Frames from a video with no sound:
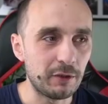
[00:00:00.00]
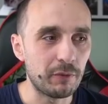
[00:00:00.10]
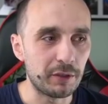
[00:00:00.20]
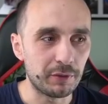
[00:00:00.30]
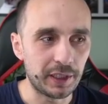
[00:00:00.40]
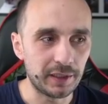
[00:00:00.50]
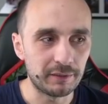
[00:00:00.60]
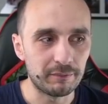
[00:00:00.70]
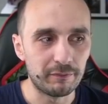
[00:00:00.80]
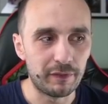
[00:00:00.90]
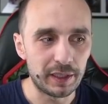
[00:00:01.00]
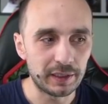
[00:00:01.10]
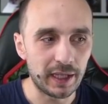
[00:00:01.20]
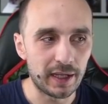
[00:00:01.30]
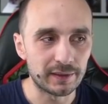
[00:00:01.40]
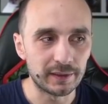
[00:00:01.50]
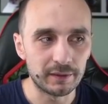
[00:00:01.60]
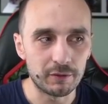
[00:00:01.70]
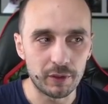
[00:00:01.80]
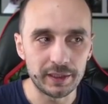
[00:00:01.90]
when you hit Vern Castle
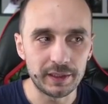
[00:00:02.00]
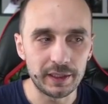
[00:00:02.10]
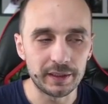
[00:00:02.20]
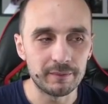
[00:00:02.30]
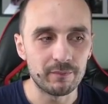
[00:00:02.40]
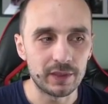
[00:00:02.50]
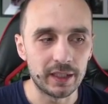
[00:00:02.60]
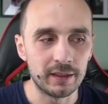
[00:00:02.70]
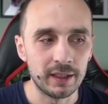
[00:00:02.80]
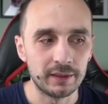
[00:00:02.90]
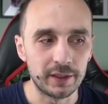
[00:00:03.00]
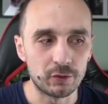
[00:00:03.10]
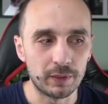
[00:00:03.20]
right here, yeah, this